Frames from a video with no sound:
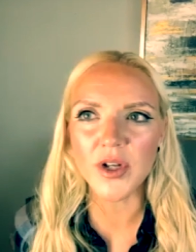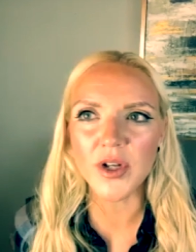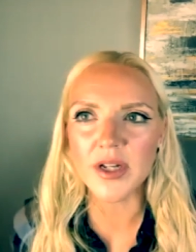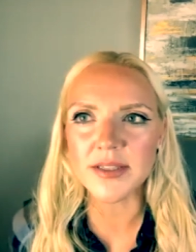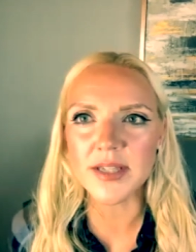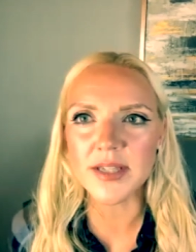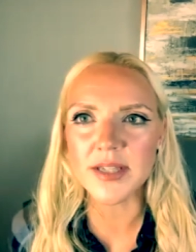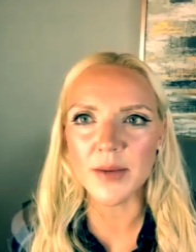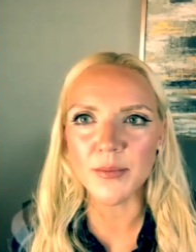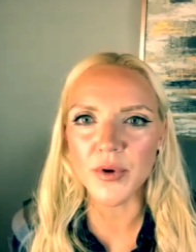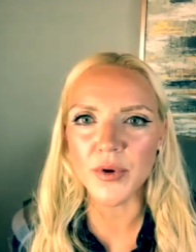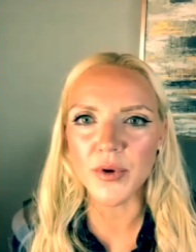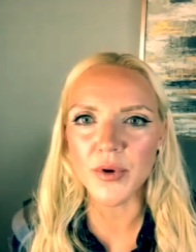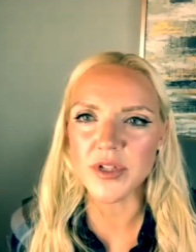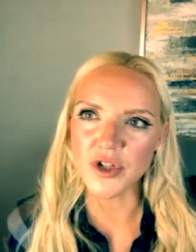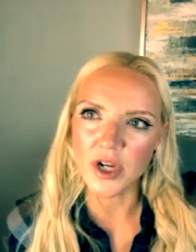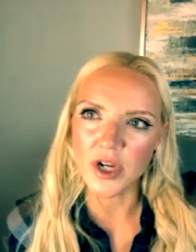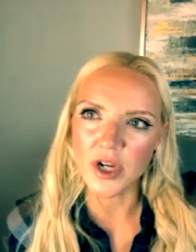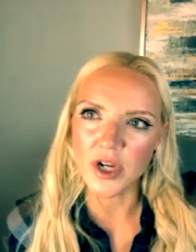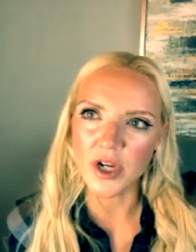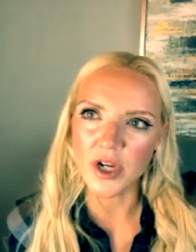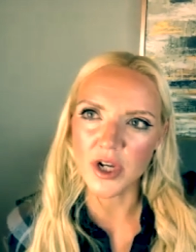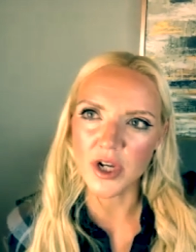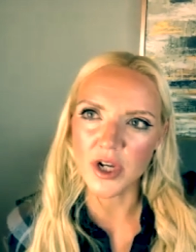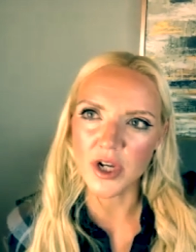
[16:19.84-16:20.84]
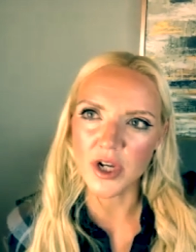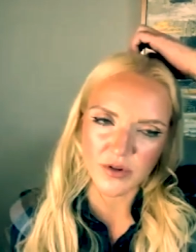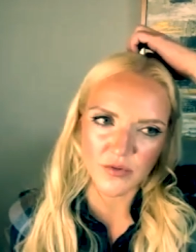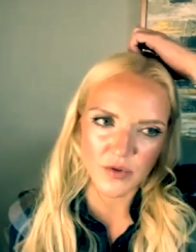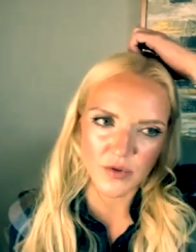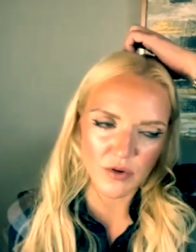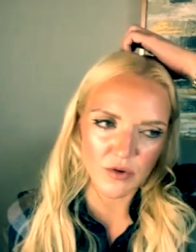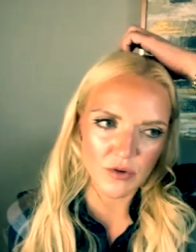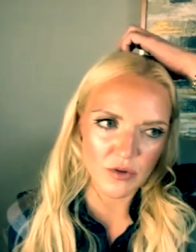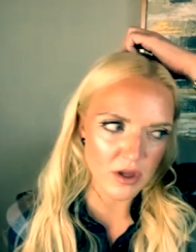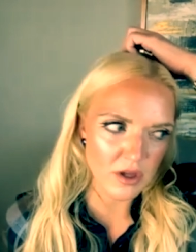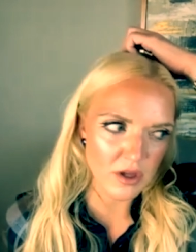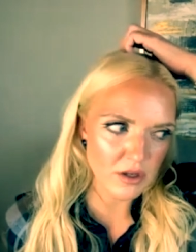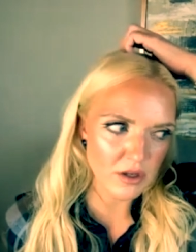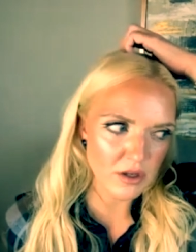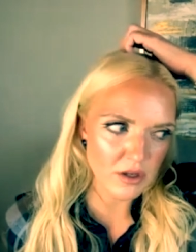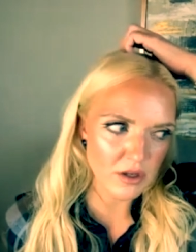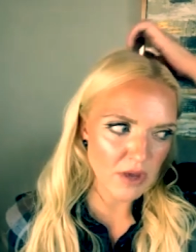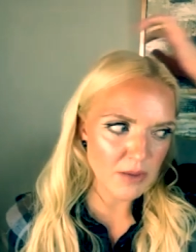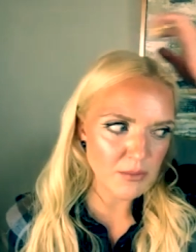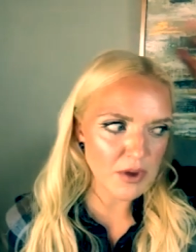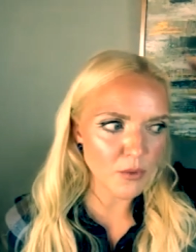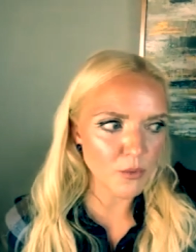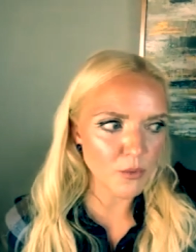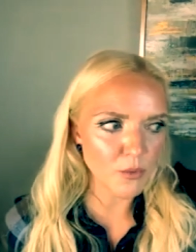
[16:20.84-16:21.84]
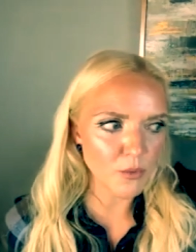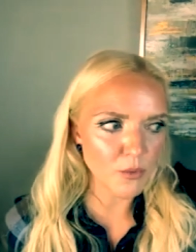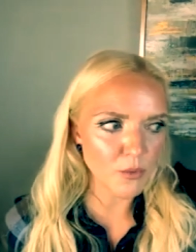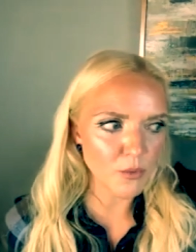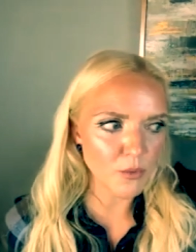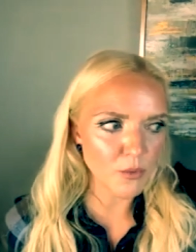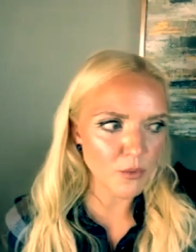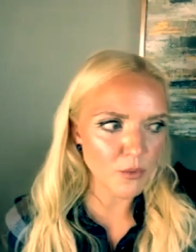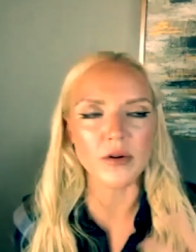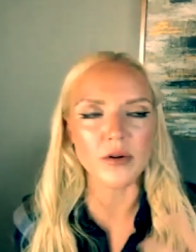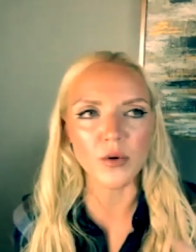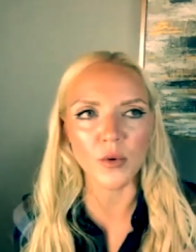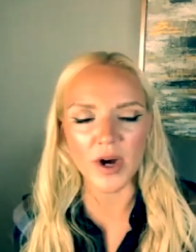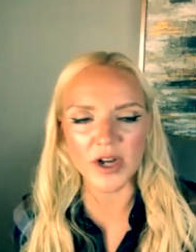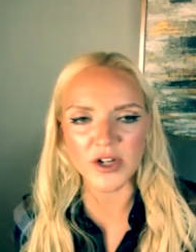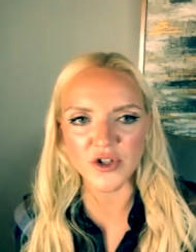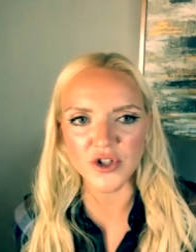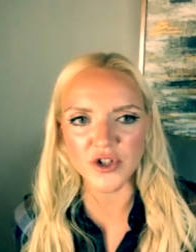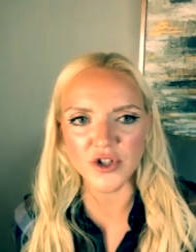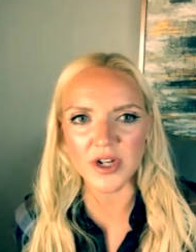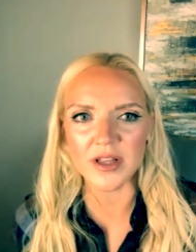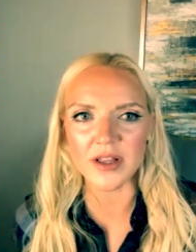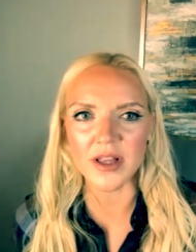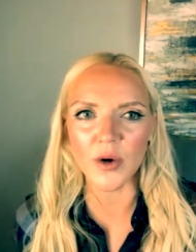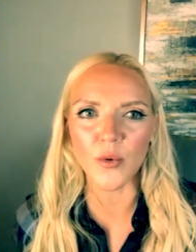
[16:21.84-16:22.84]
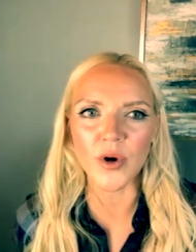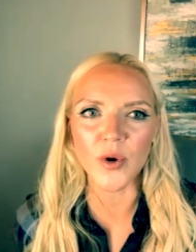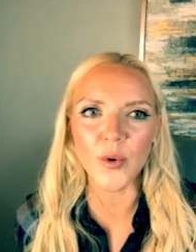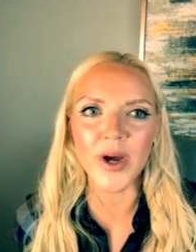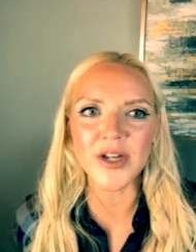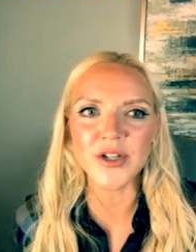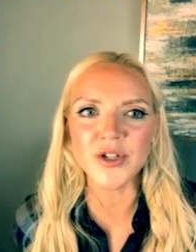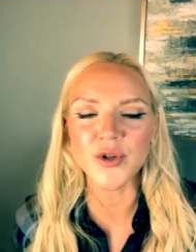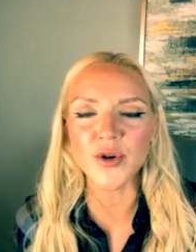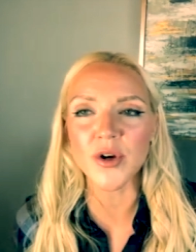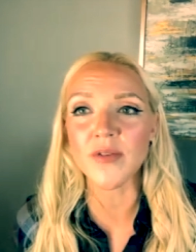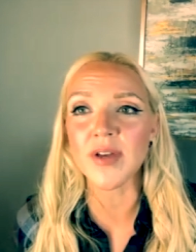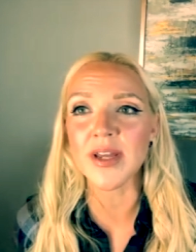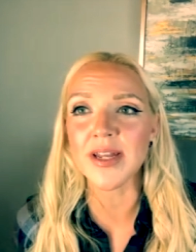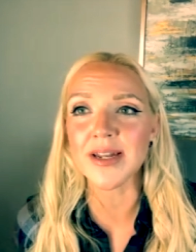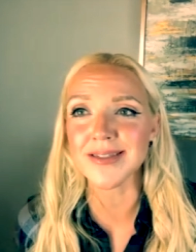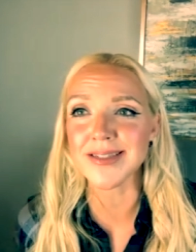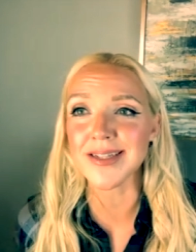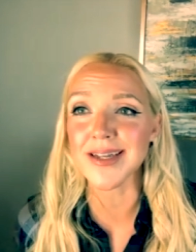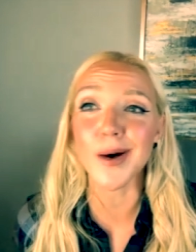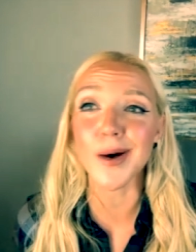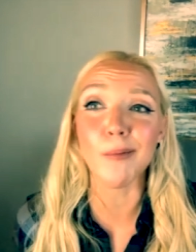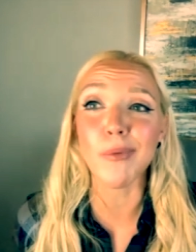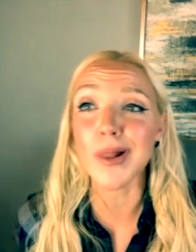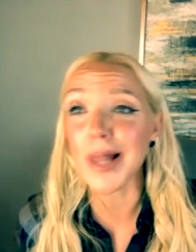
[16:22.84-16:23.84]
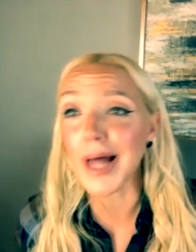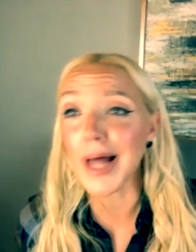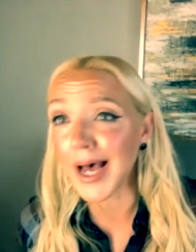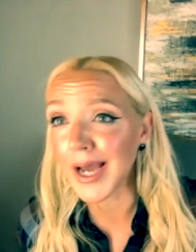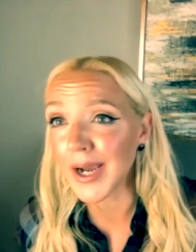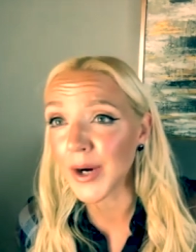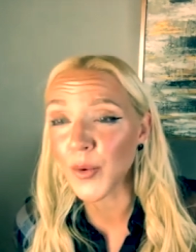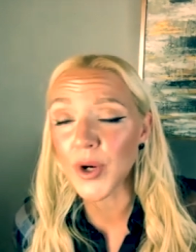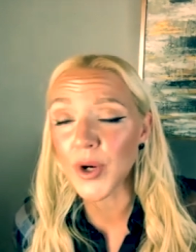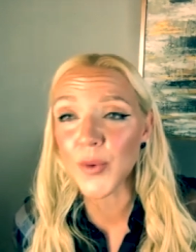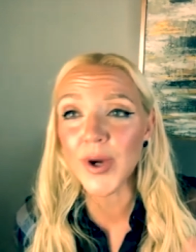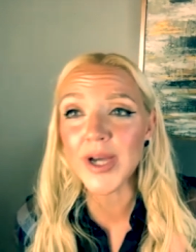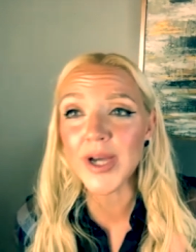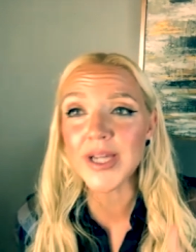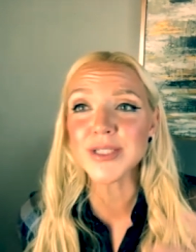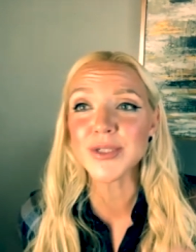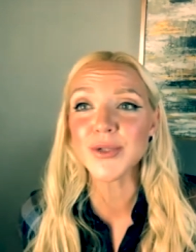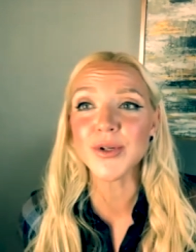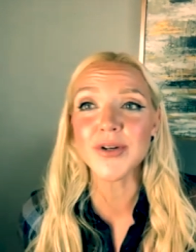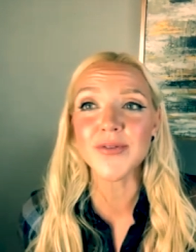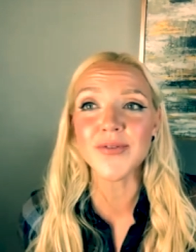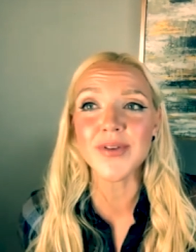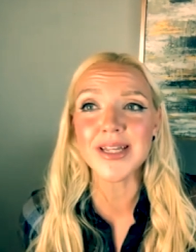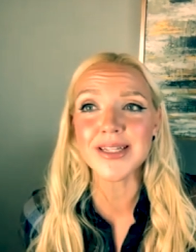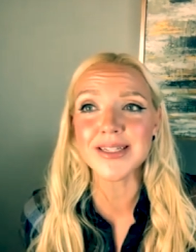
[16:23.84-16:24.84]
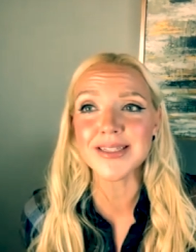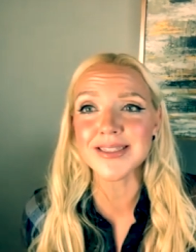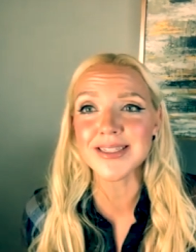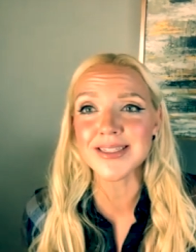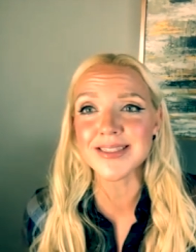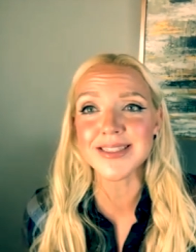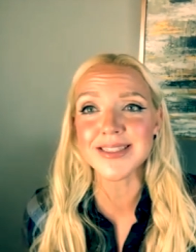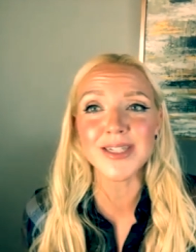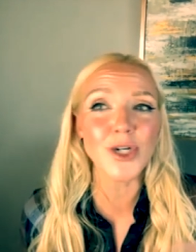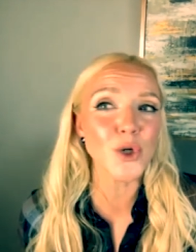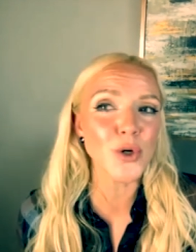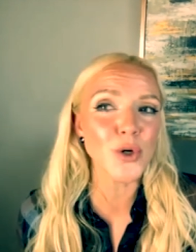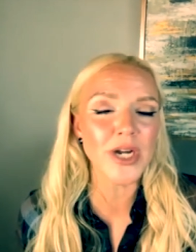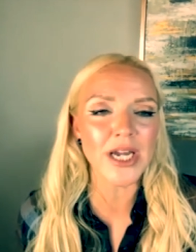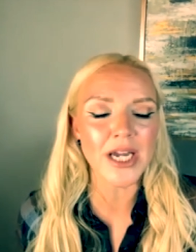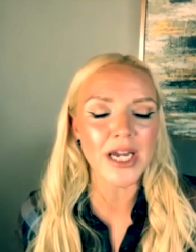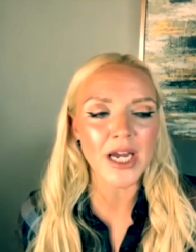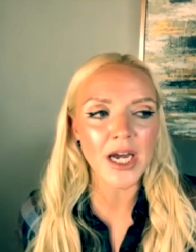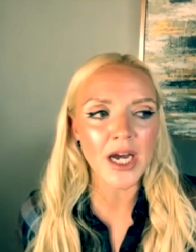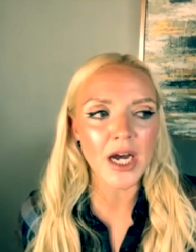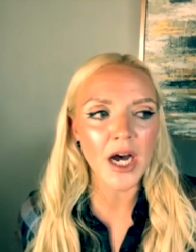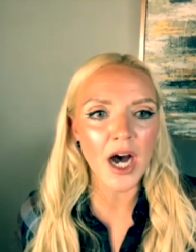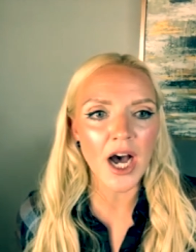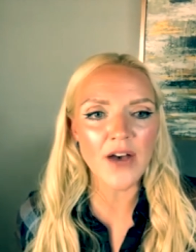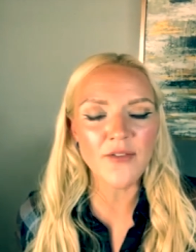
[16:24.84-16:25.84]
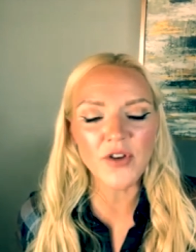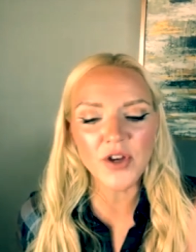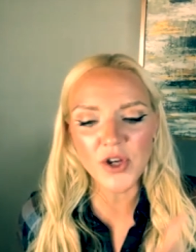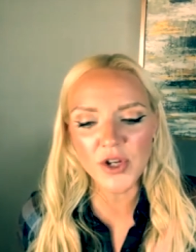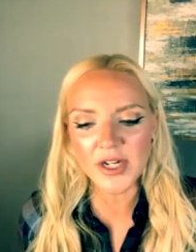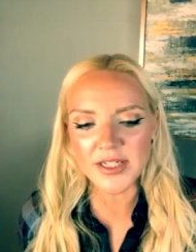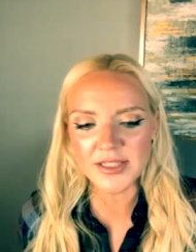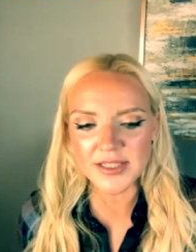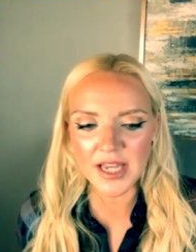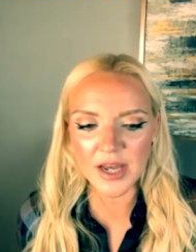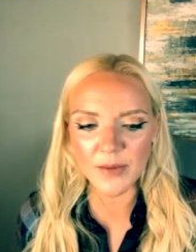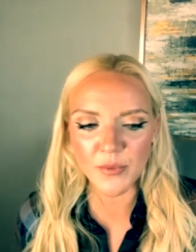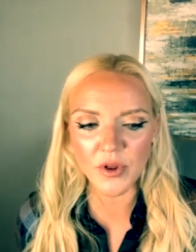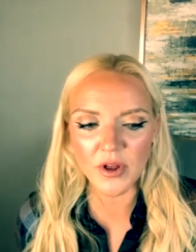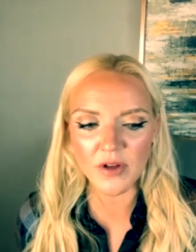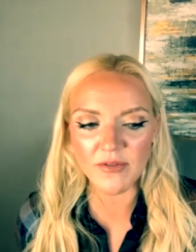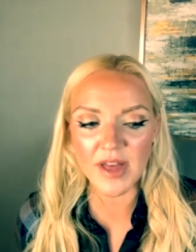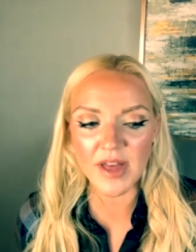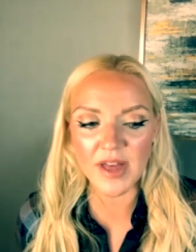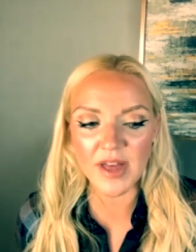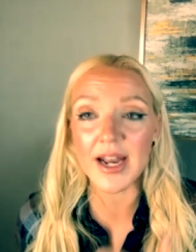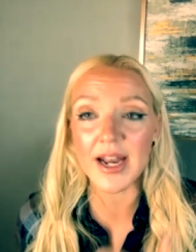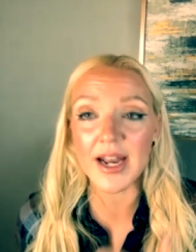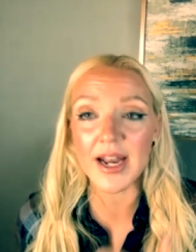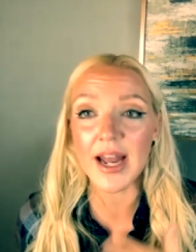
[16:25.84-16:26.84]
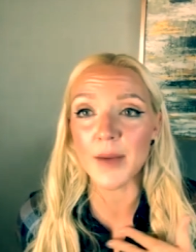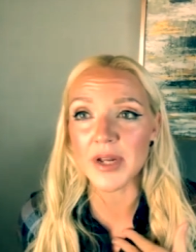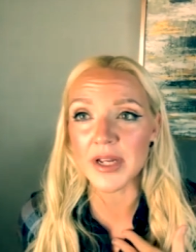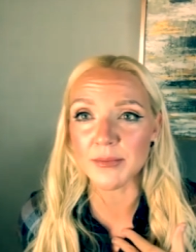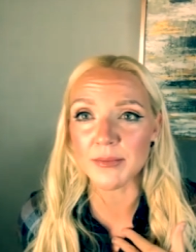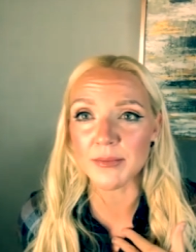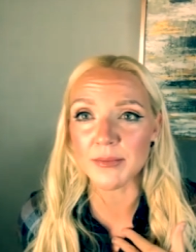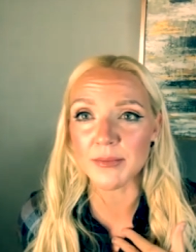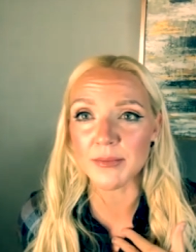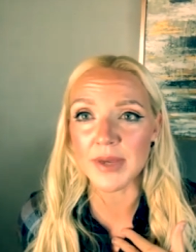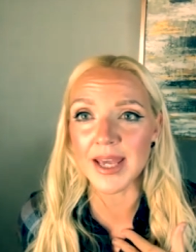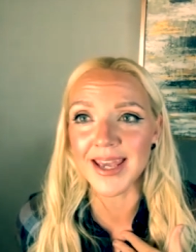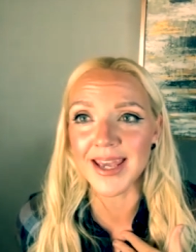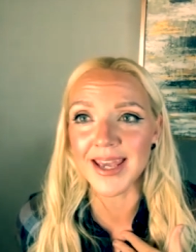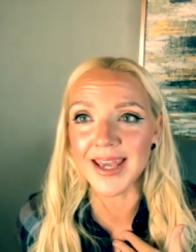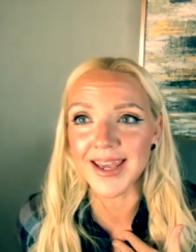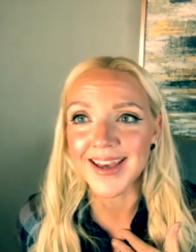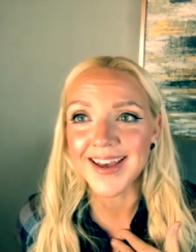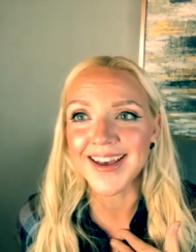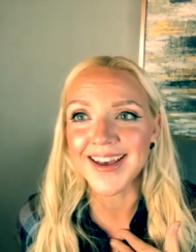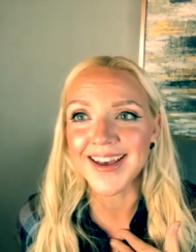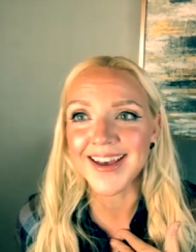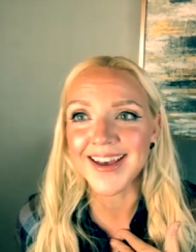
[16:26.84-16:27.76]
example to share for those of you that maybe are questioning, like, what do I do if he doesn't comply? Or what do I do if he doesn't agree? I have a good example of that happening to me